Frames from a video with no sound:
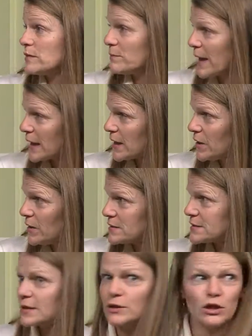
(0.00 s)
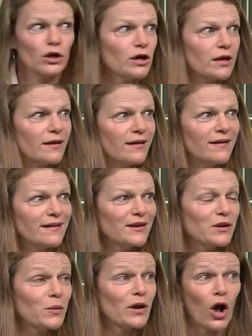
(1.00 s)
them back here and say, look,
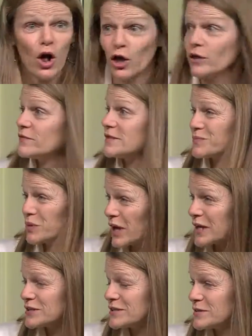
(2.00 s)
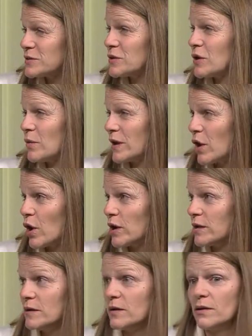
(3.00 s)
you know, at all of these productions that are going
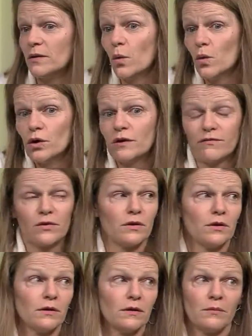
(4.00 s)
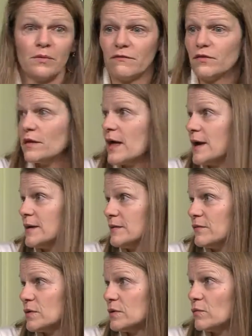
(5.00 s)
on, or if they're above the line,
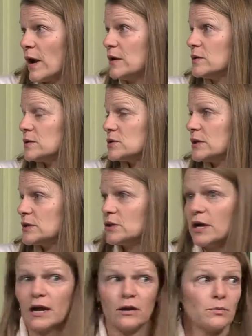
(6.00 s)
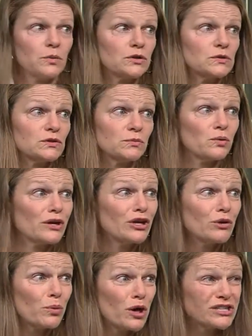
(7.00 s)
if they're a writer or director or producer, bring
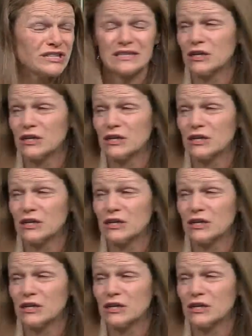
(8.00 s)
your project